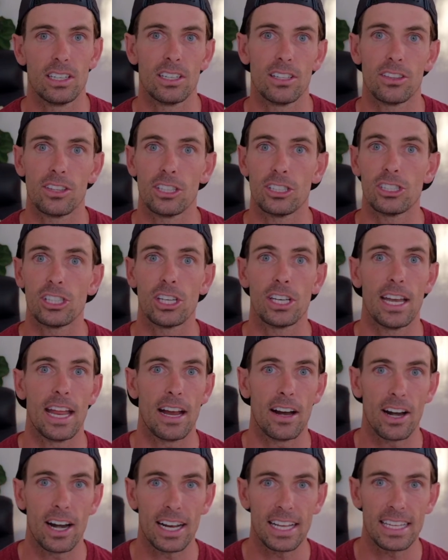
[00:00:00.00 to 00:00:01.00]
the
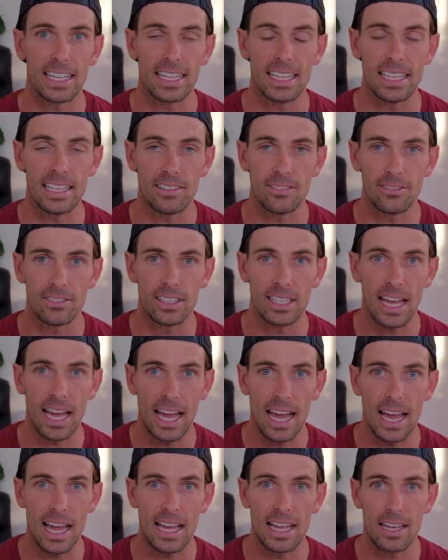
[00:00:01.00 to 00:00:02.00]
generic
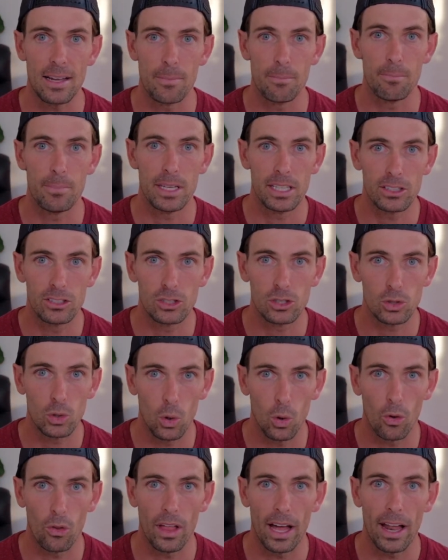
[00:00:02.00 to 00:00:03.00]
EVA
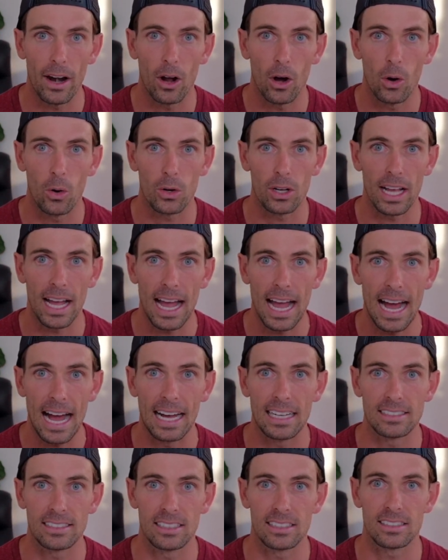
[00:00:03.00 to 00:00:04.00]
midsole that Hoka
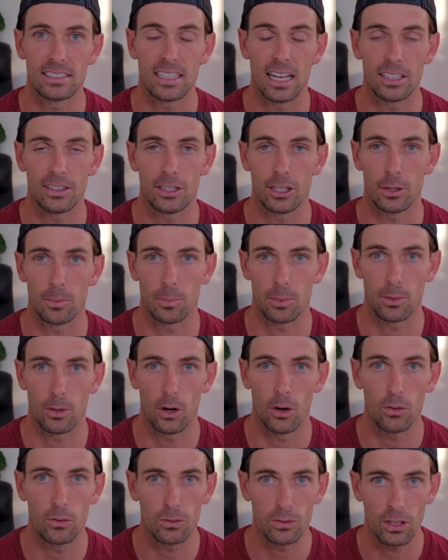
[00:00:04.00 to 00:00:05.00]
has. It's not their
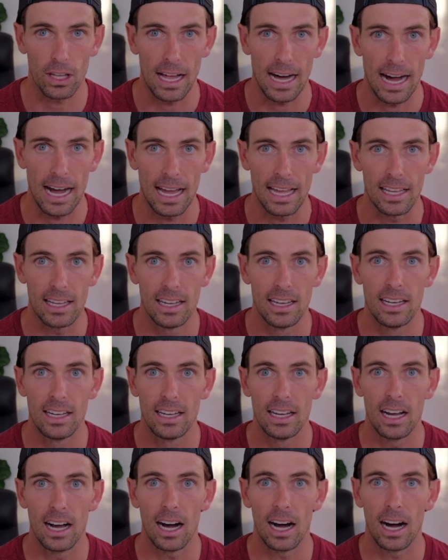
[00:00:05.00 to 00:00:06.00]
Vaperfly
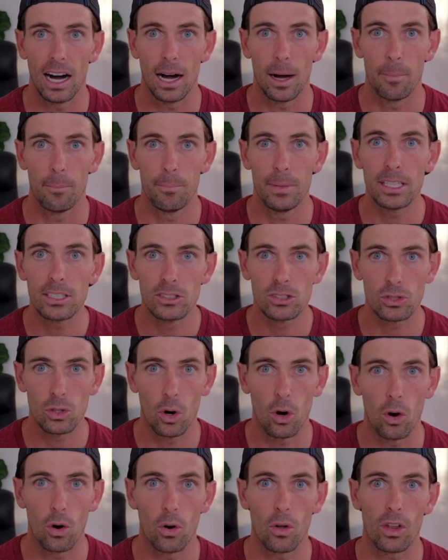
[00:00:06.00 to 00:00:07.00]

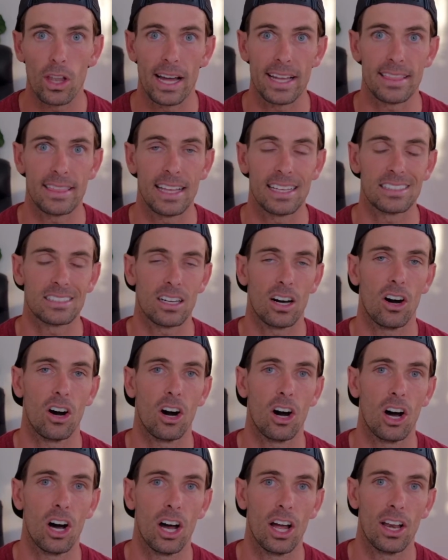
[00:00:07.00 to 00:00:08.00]
midsole like that's
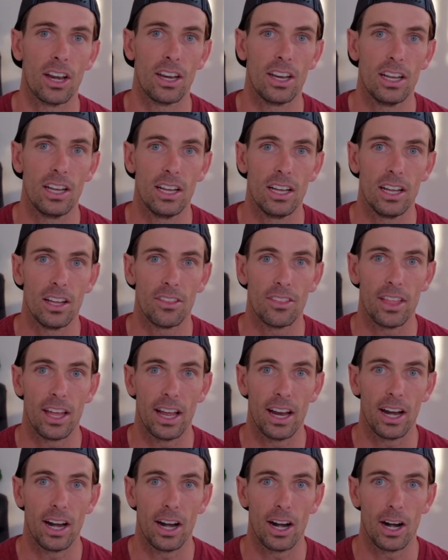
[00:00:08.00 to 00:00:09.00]
on
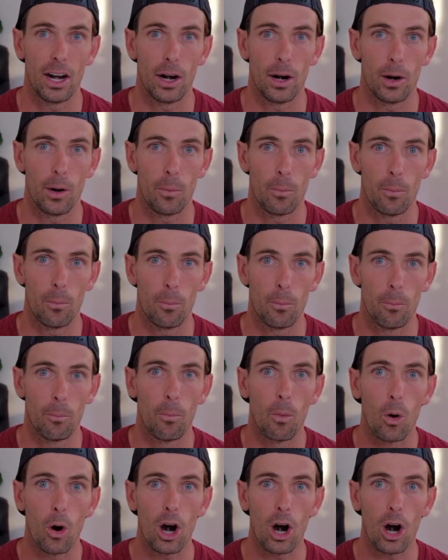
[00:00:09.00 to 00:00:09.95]
their more